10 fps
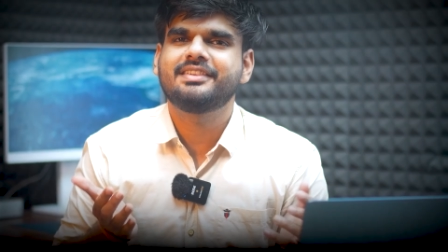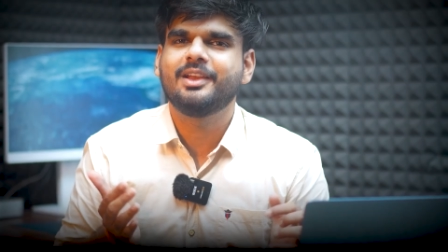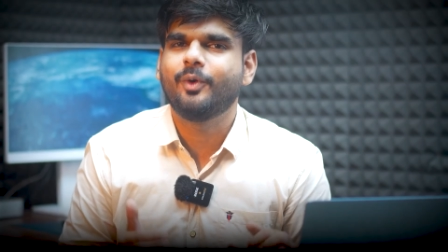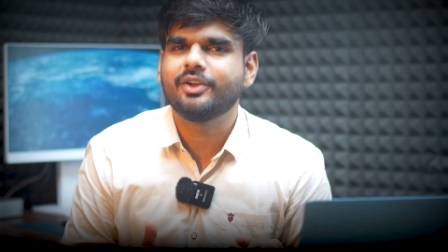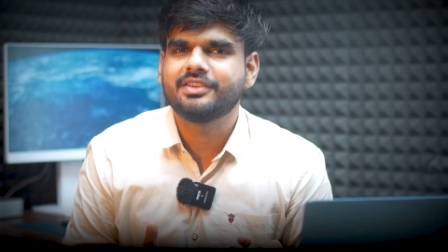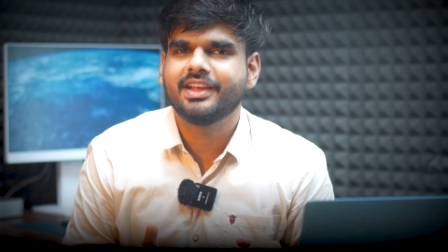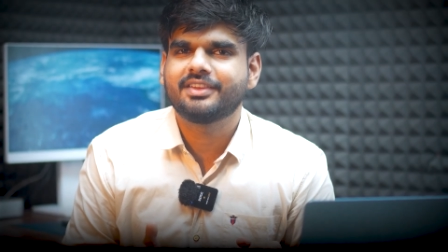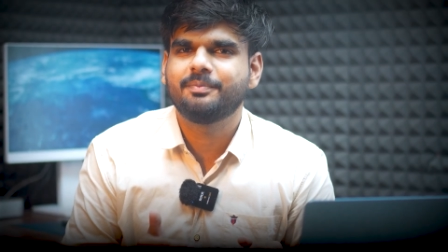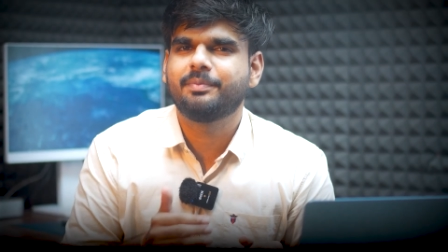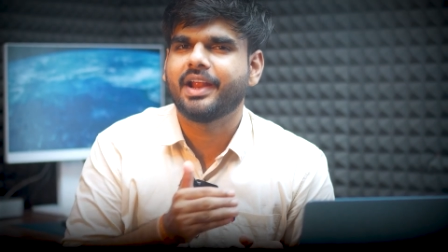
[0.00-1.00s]
still watching
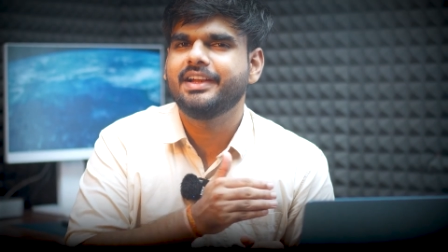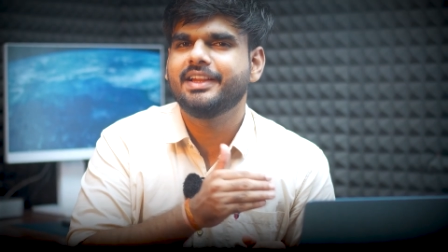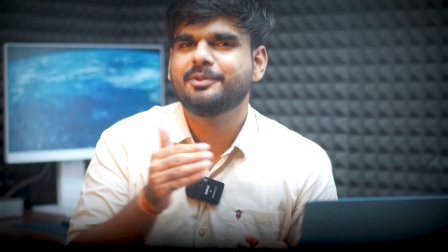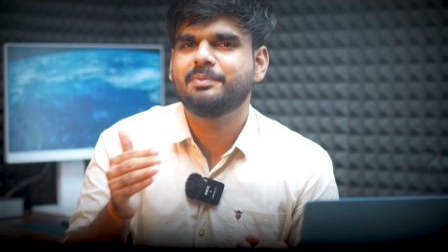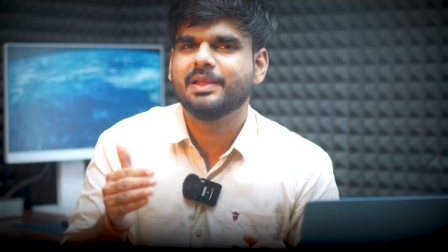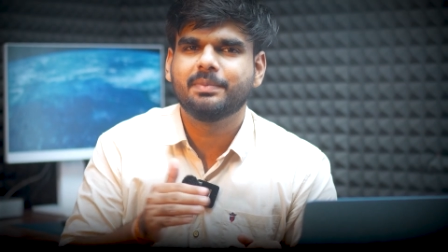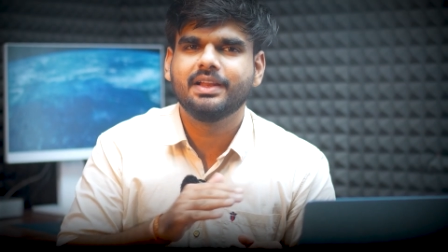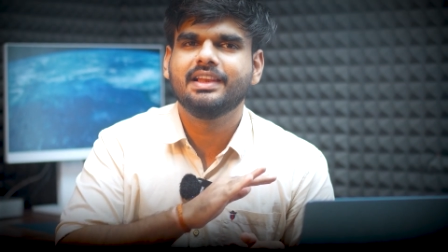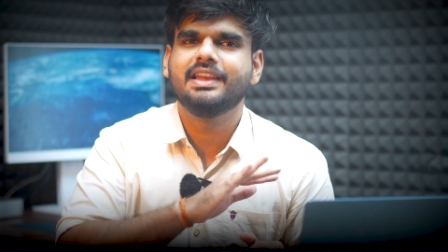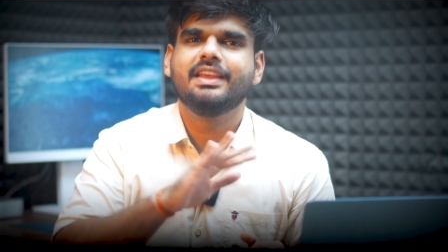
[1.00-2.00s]
its brightest people
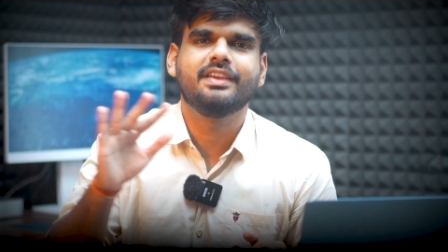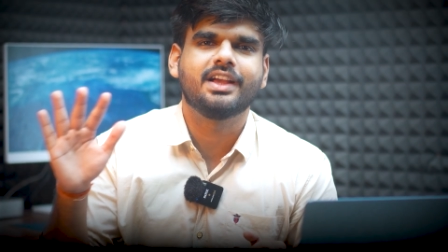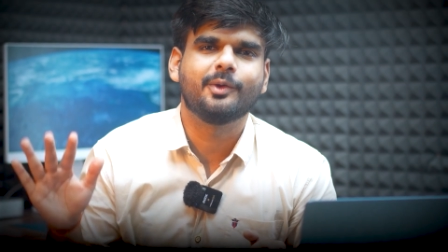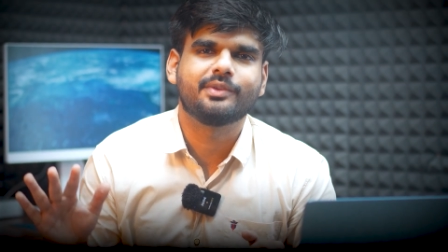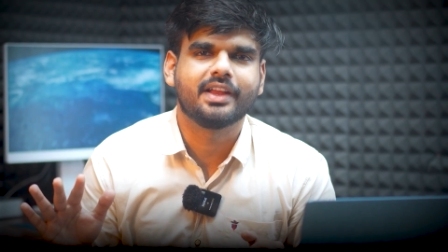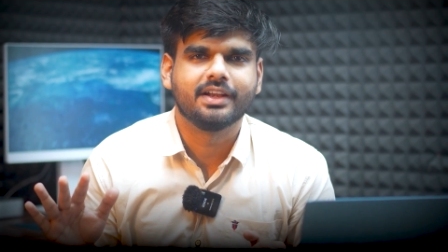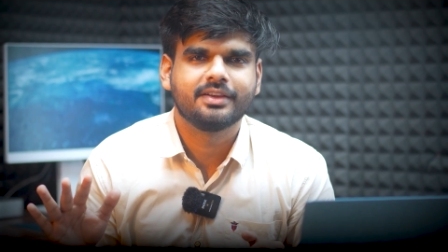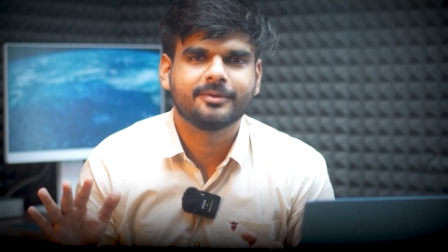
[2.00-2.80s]
leaving outside.